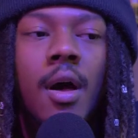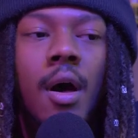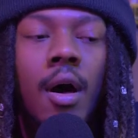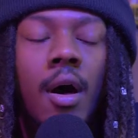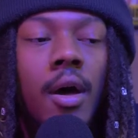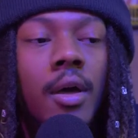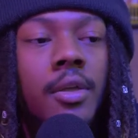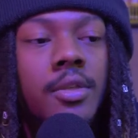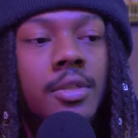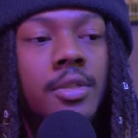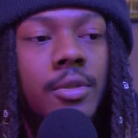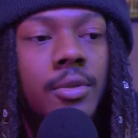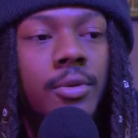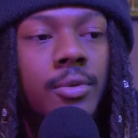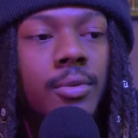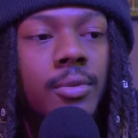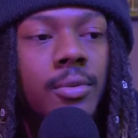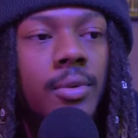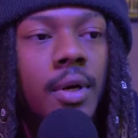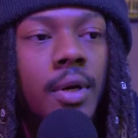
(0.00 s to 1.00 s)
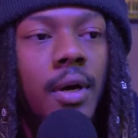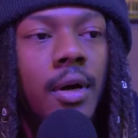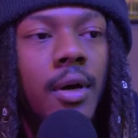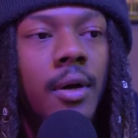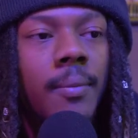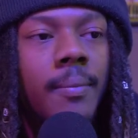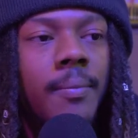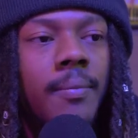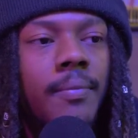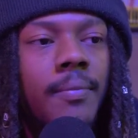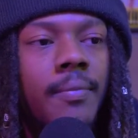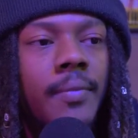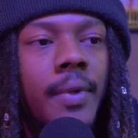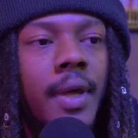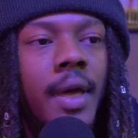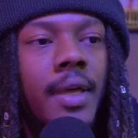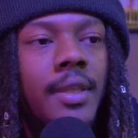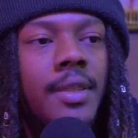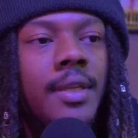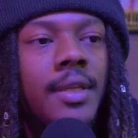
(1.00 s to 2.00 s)
Also,
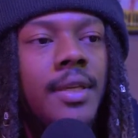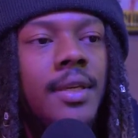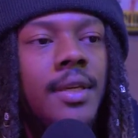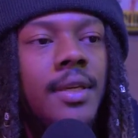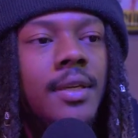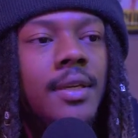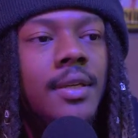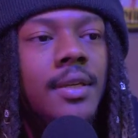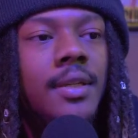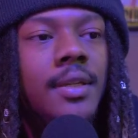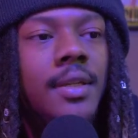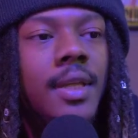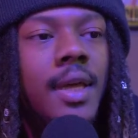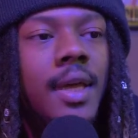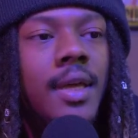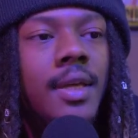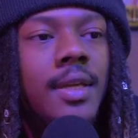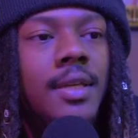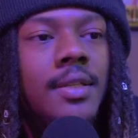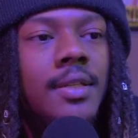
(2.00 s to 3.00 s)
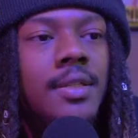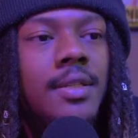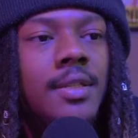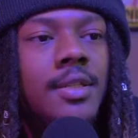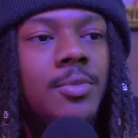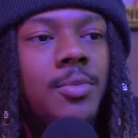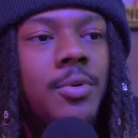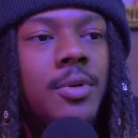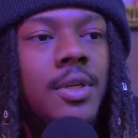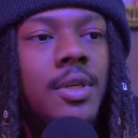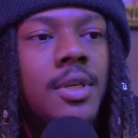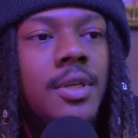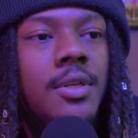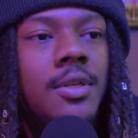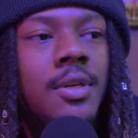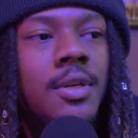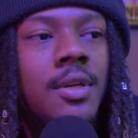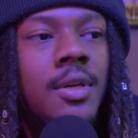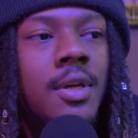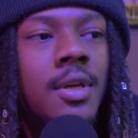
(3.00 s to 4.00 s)
I think that it's
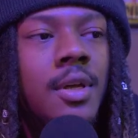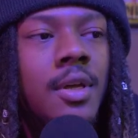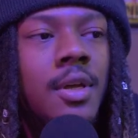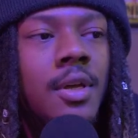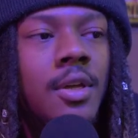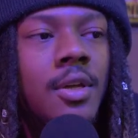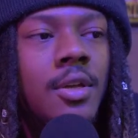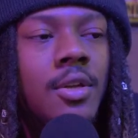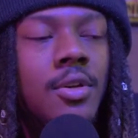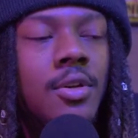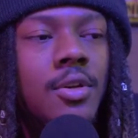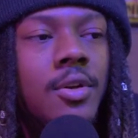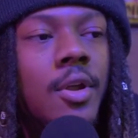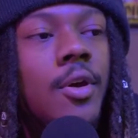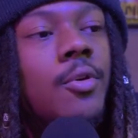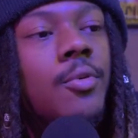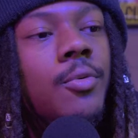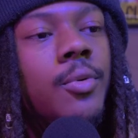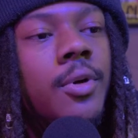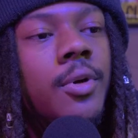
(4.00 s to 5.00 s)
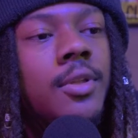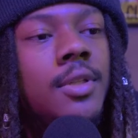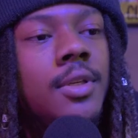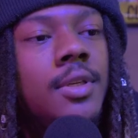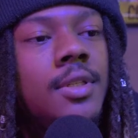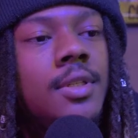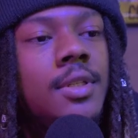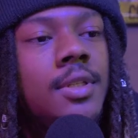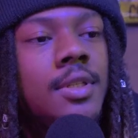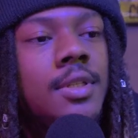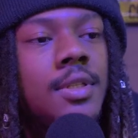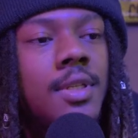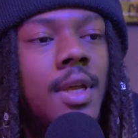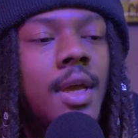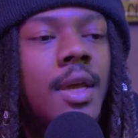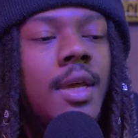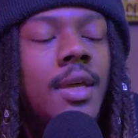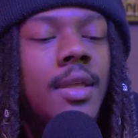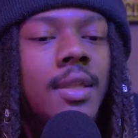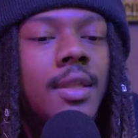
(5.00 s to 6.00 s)
pretty noteworthy to
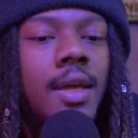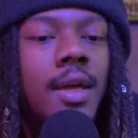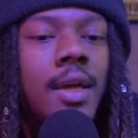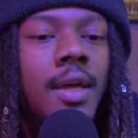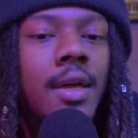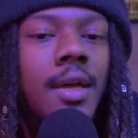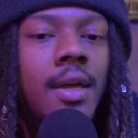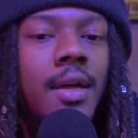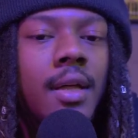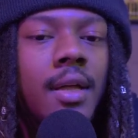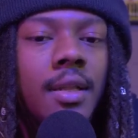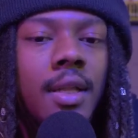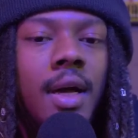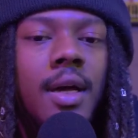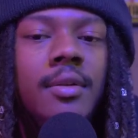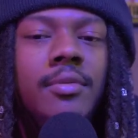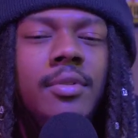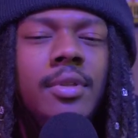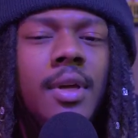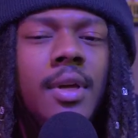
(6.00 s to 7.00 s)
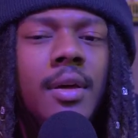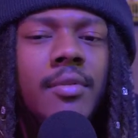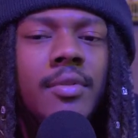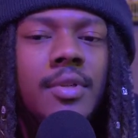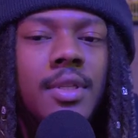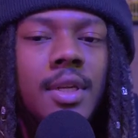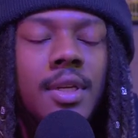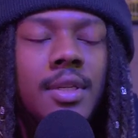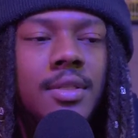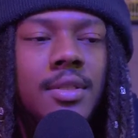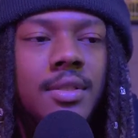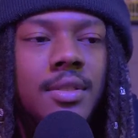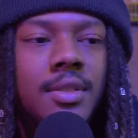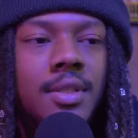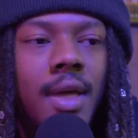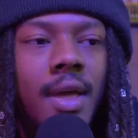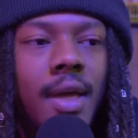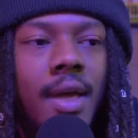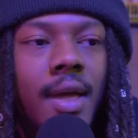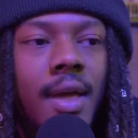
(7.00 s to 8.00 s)
say that a lot of the conversations
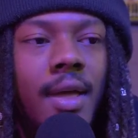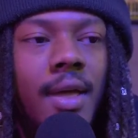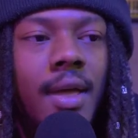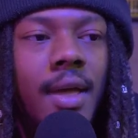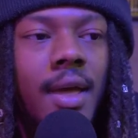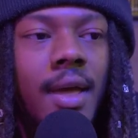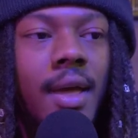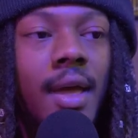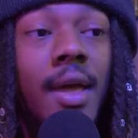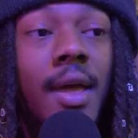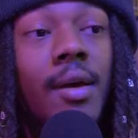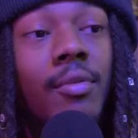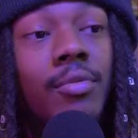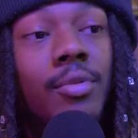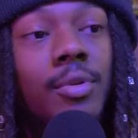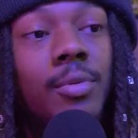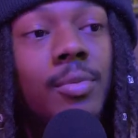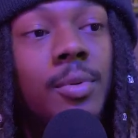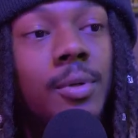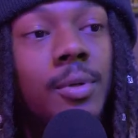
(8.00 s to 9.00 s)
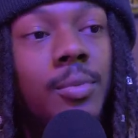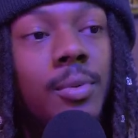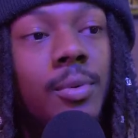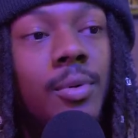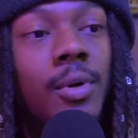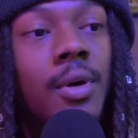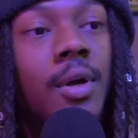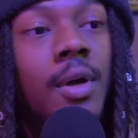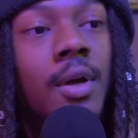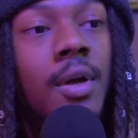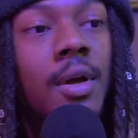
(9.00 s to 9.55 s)
that I have with people